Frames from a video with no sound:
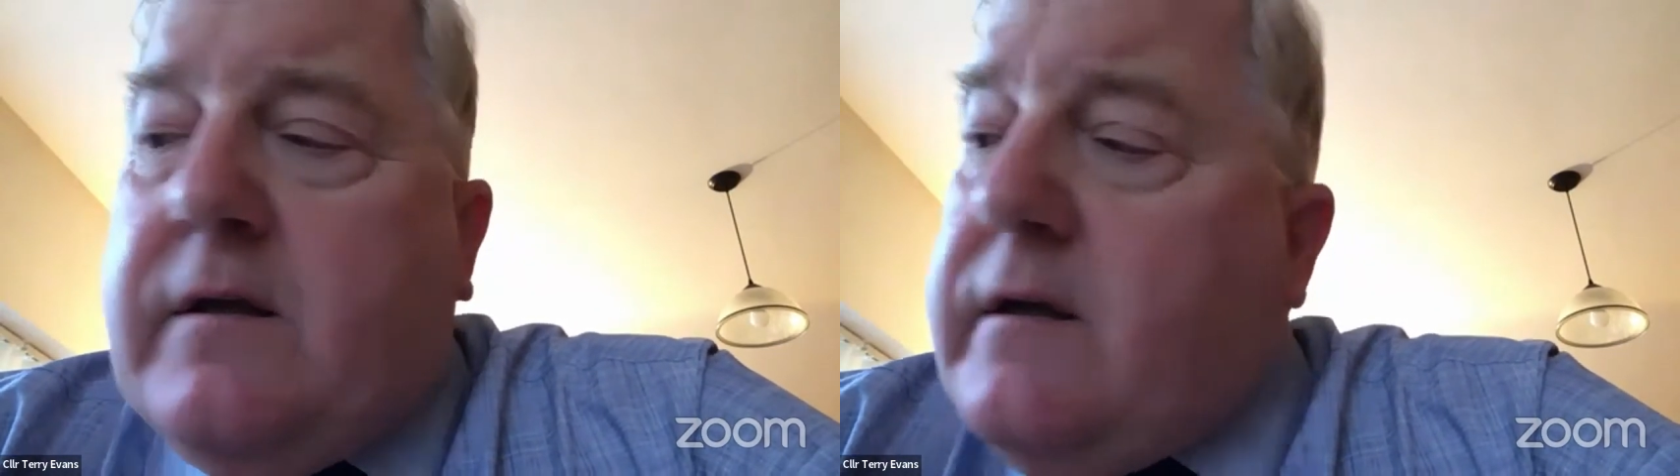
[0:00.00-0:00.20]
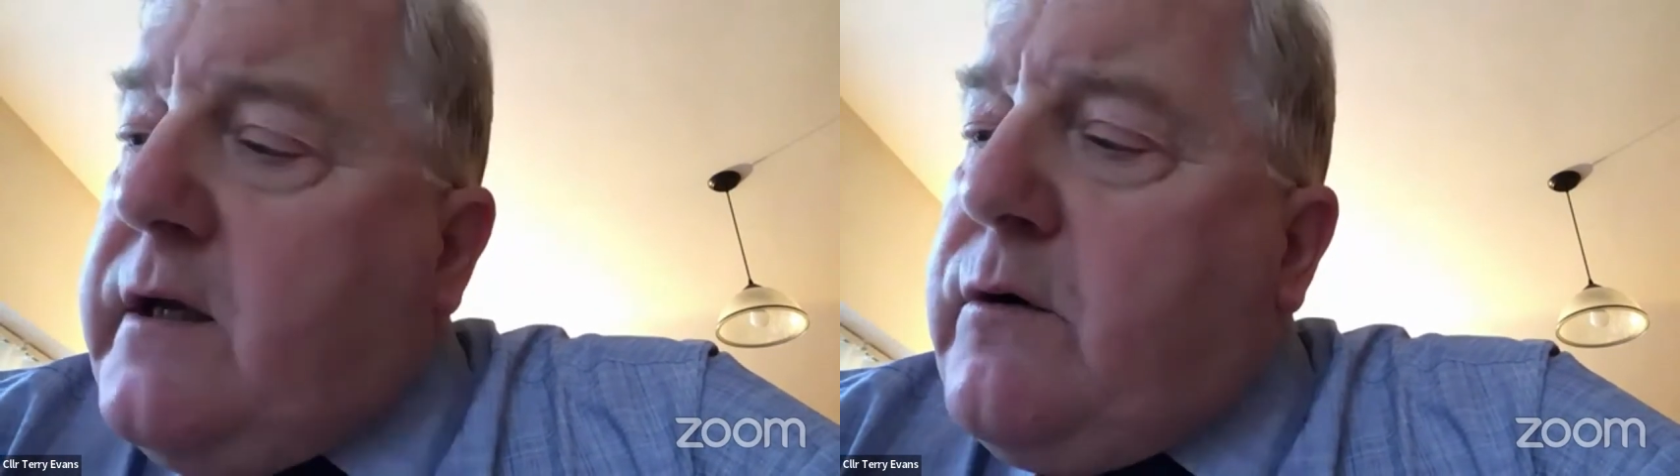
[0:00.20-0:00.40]

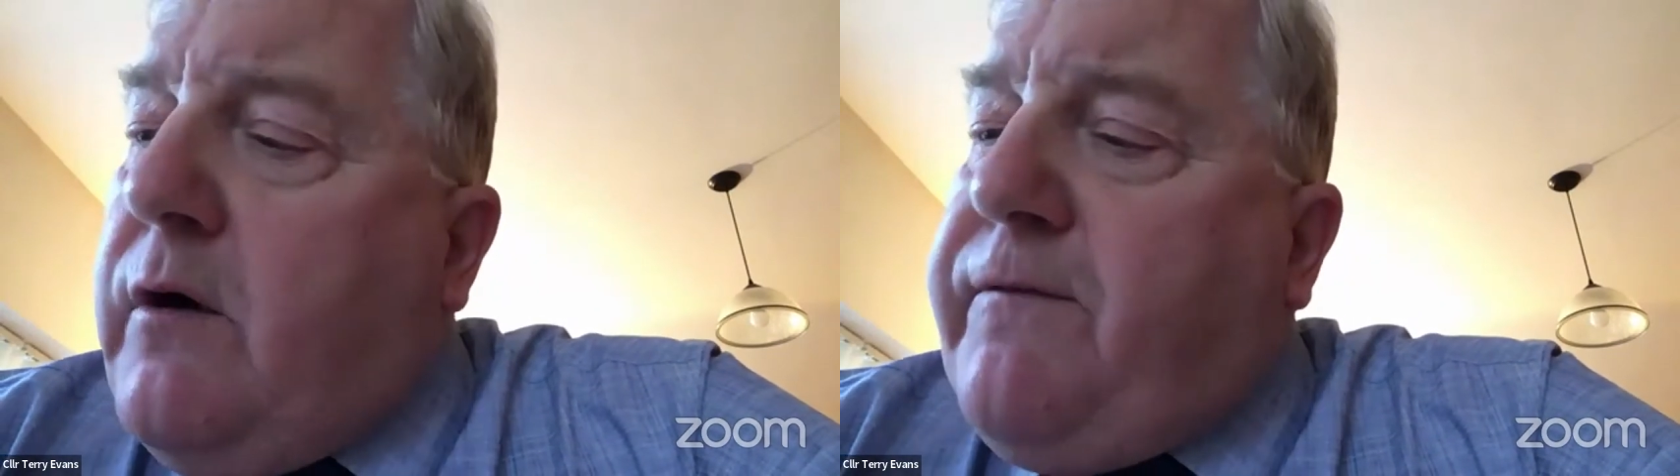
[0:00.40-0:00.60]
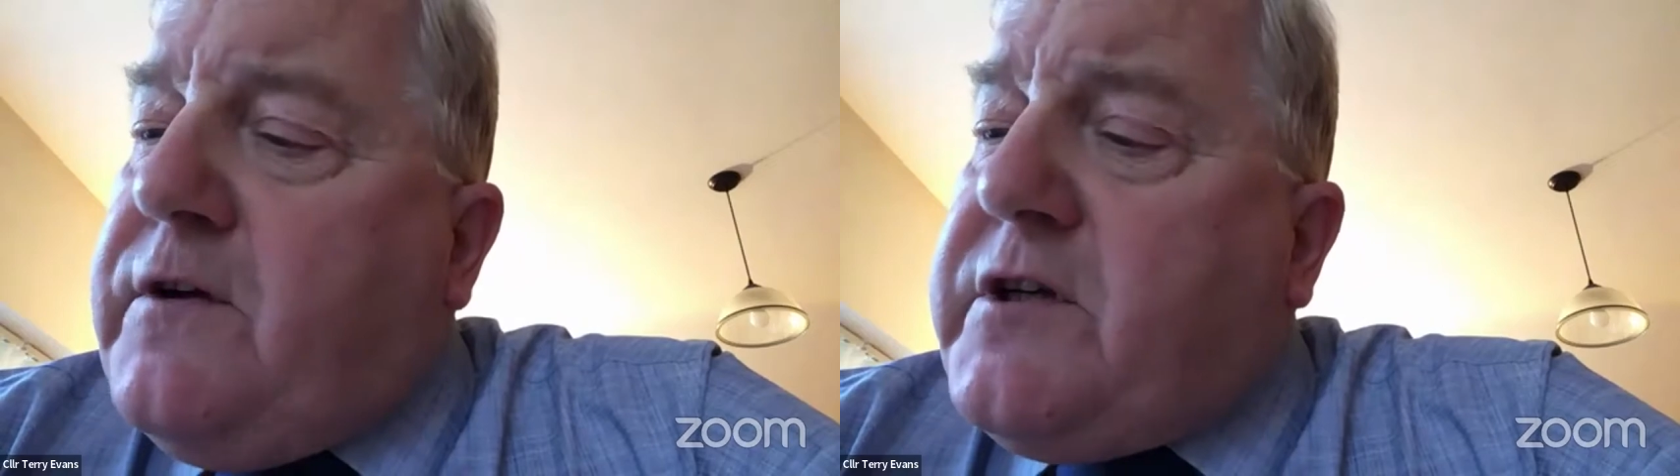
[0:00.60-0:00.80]
You know,
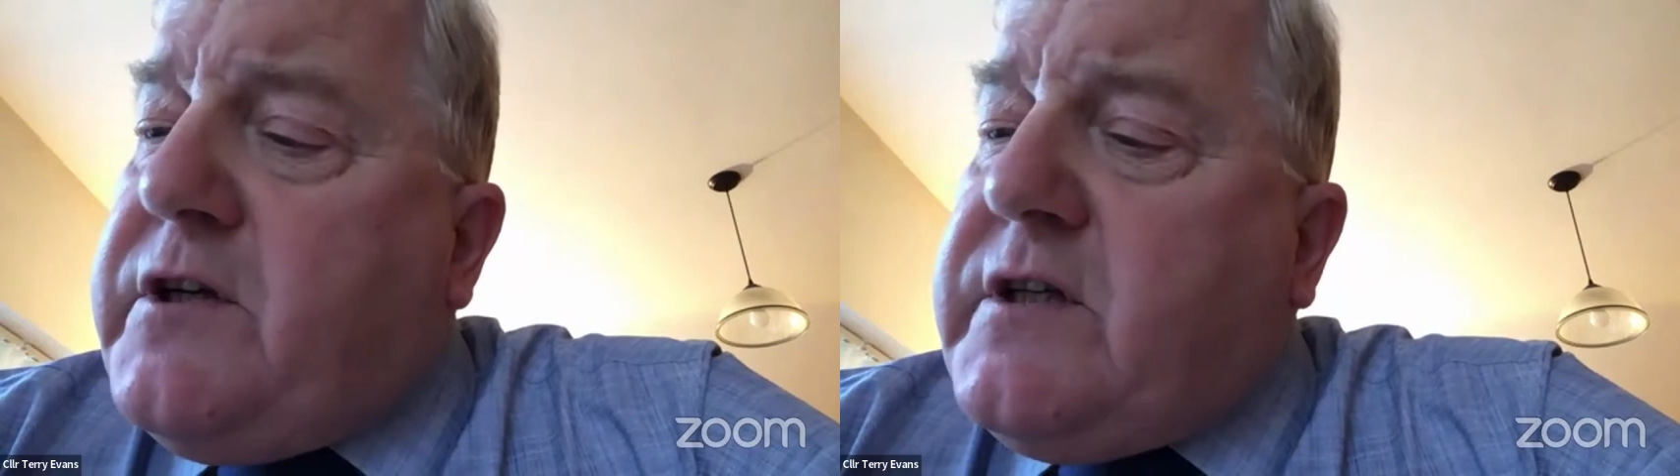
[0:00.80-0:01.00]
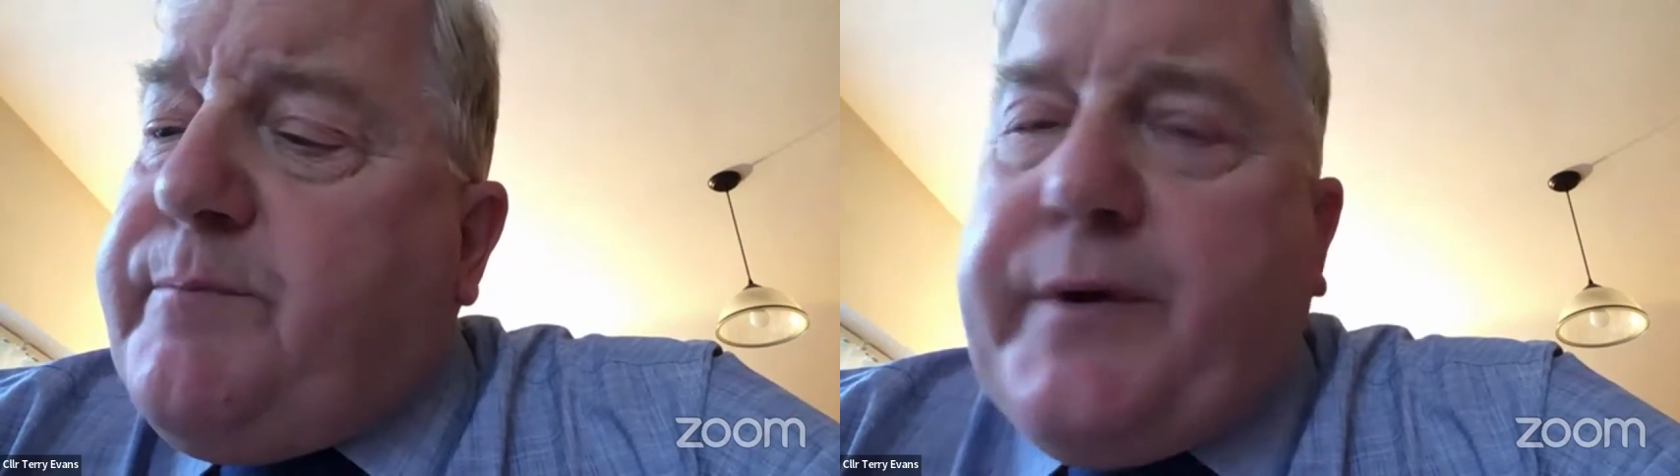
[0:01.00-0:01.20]

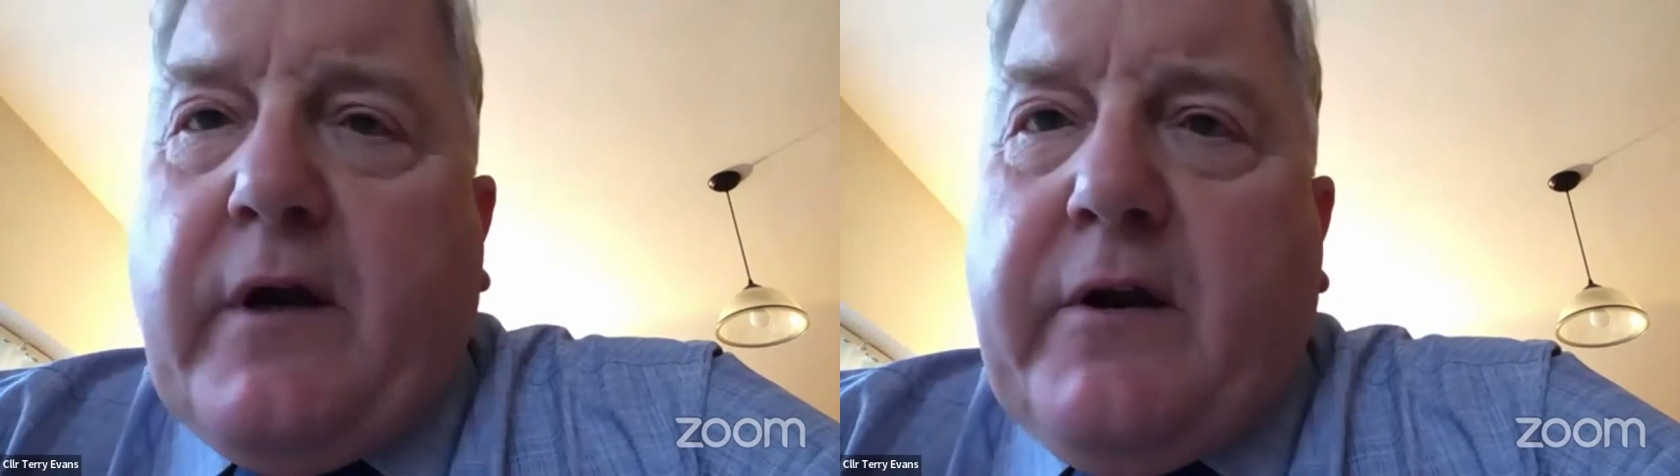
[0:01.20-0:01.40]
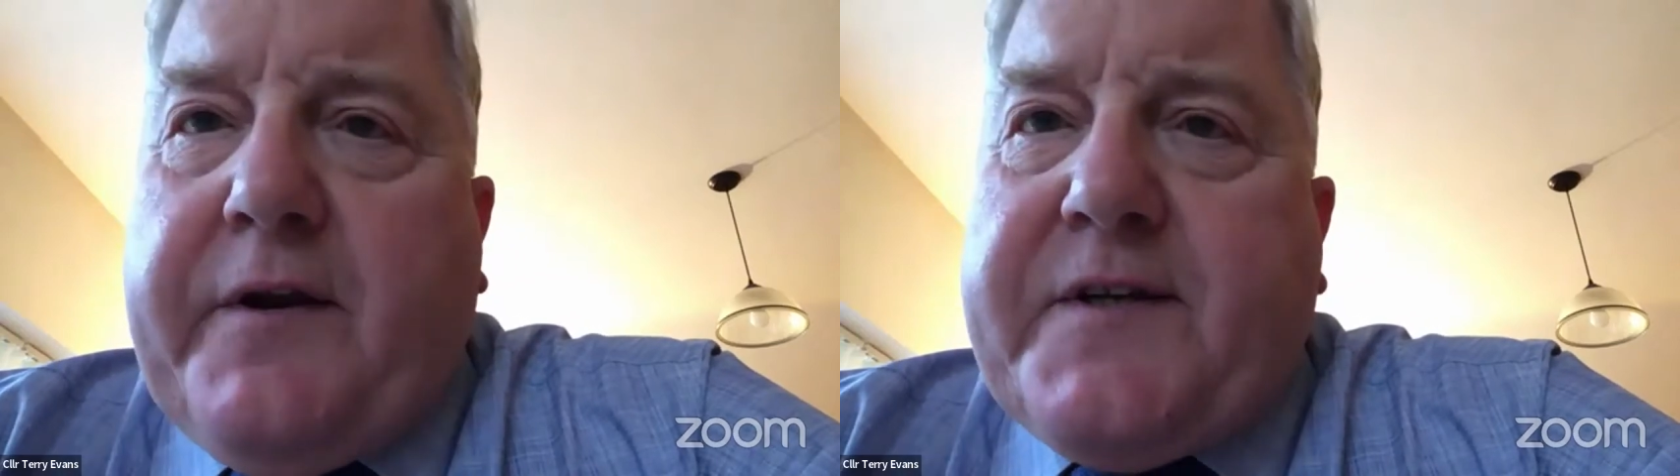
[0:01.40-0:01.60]
officers have put a lot